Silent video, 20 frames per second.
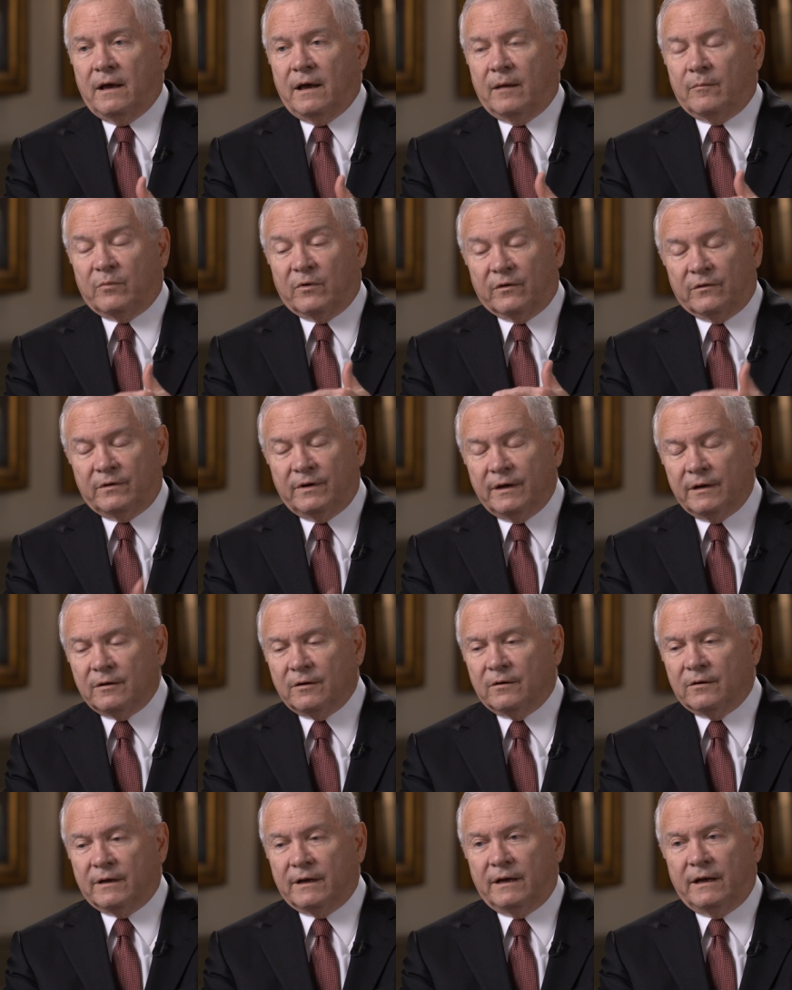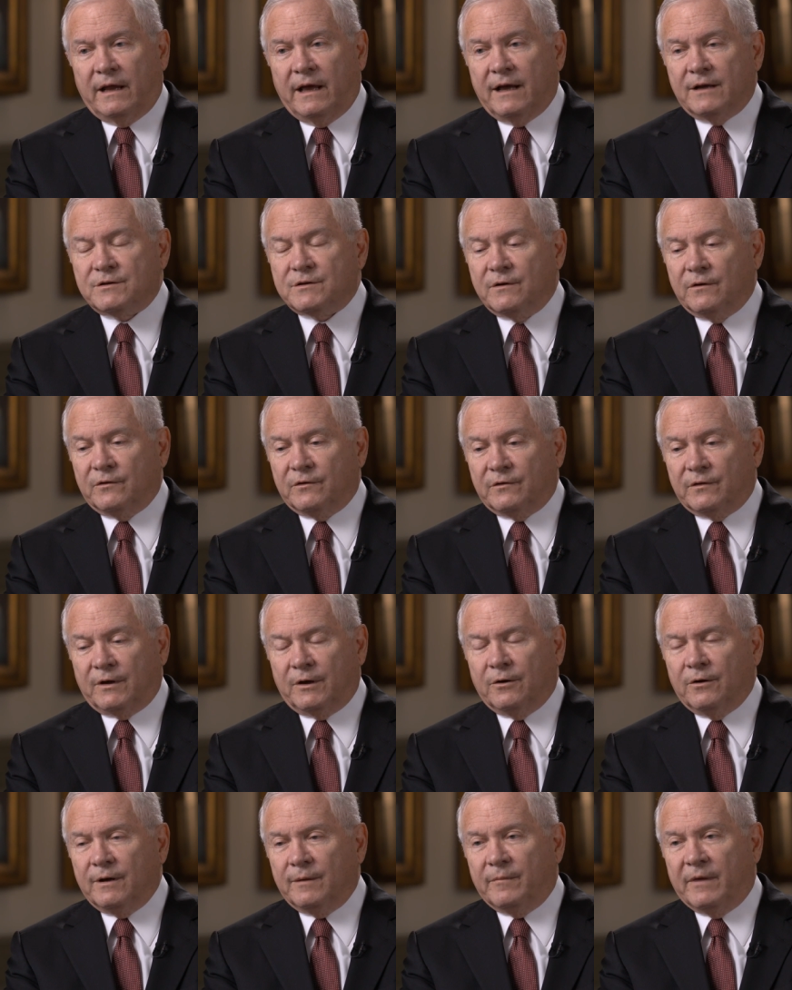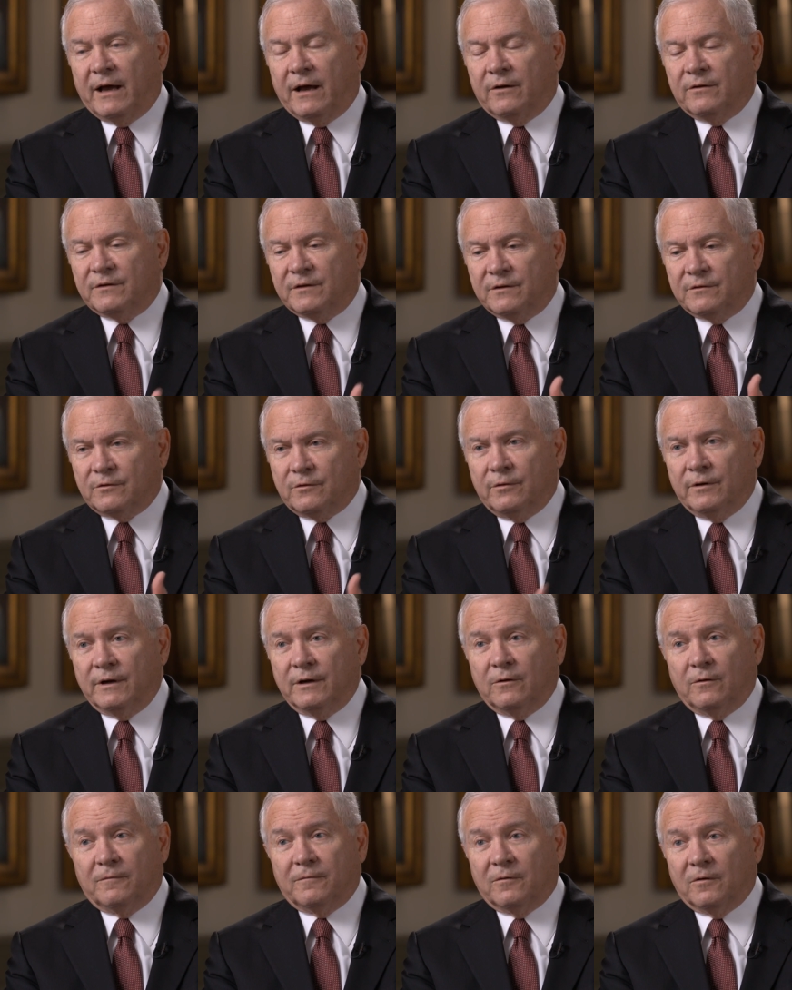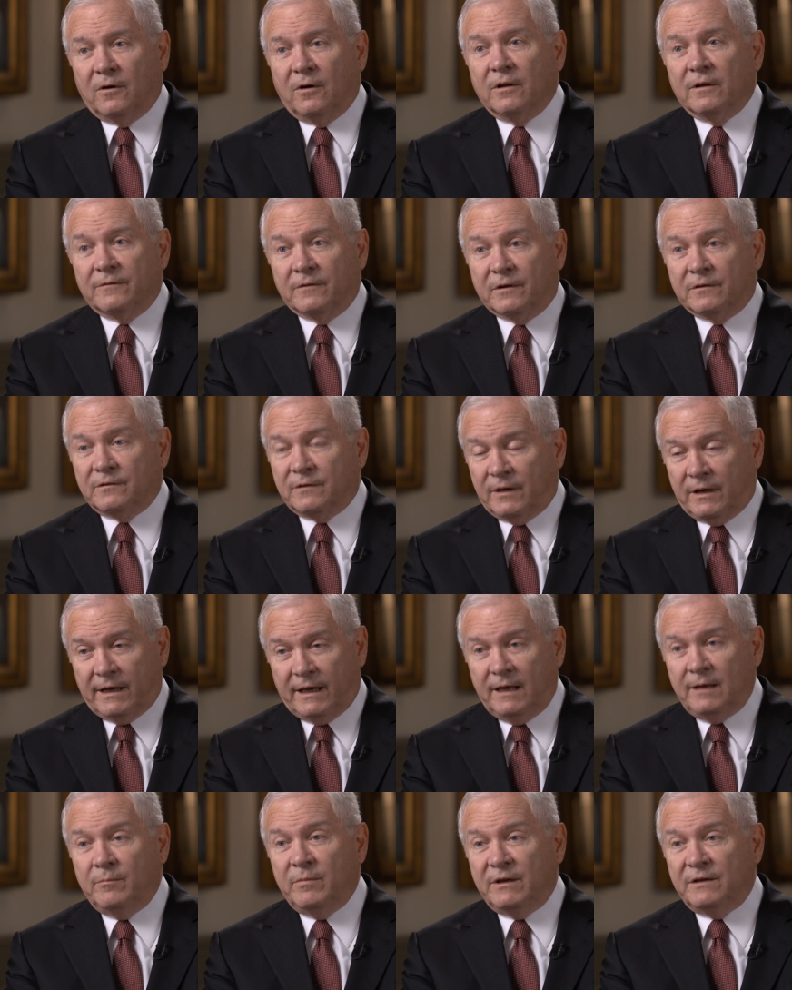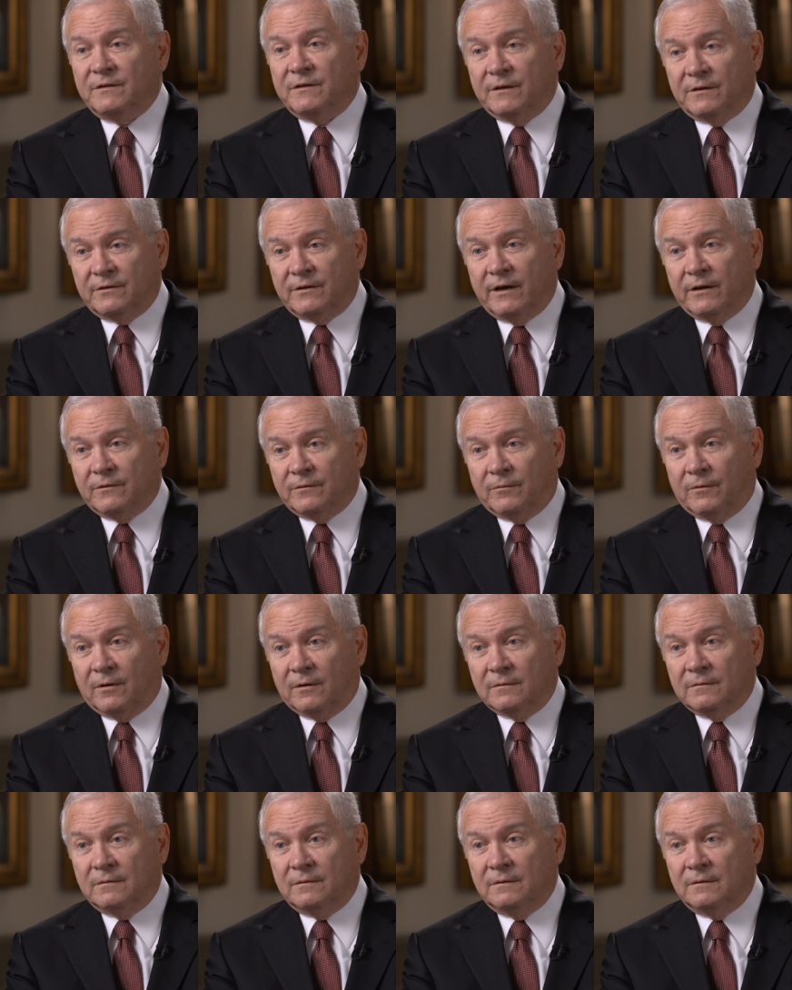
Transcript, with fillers: and particularly in national security matters, it's critical for all of us that he be successful.